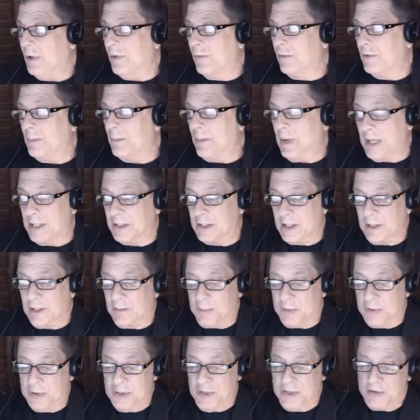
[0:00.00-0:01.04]
over the past
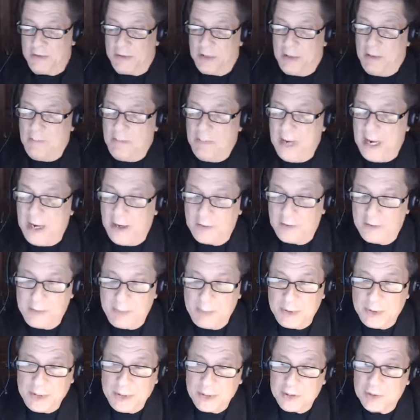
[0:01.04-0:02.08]
couple of years about
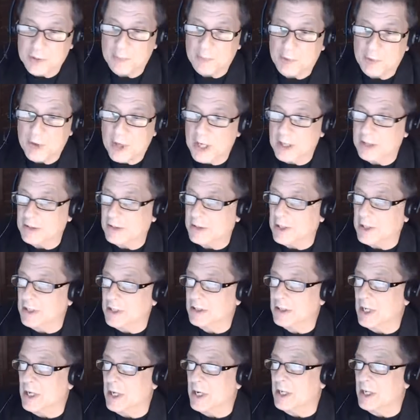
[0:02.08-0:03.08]
the petition process